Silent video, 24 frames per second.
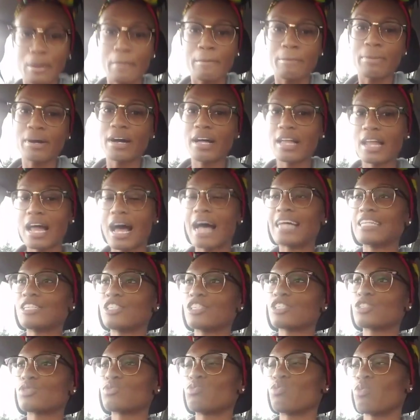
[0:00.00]
But I
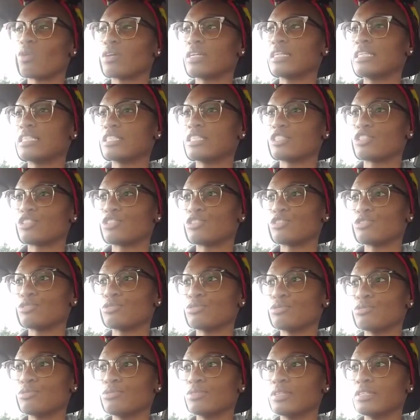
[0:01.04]
just wanted
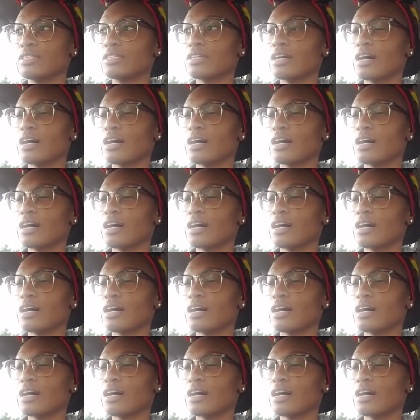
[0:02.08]
to,